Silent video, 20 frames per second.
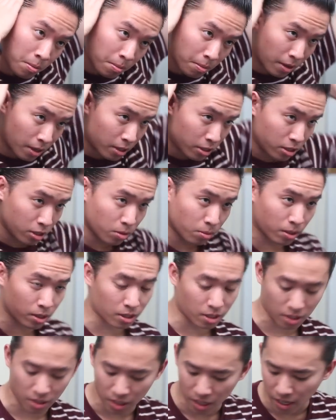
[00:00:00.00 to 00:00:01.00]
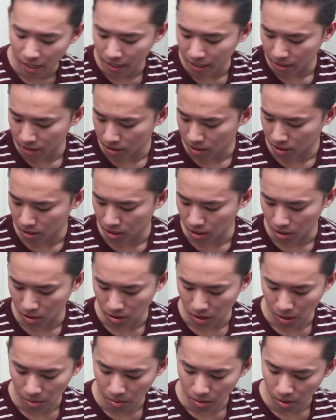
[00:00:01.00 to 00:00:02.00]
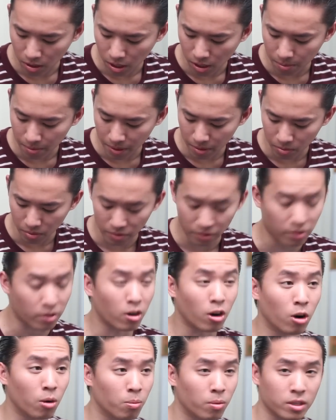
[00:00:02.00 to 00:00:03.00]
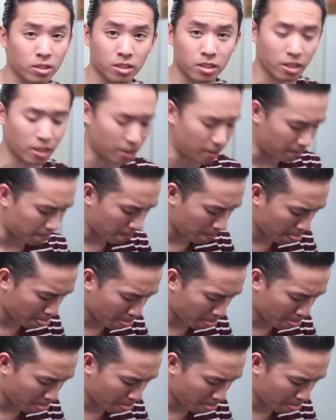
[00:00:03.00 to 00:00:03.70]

But I do want the lines, so I will come in with a comb once again.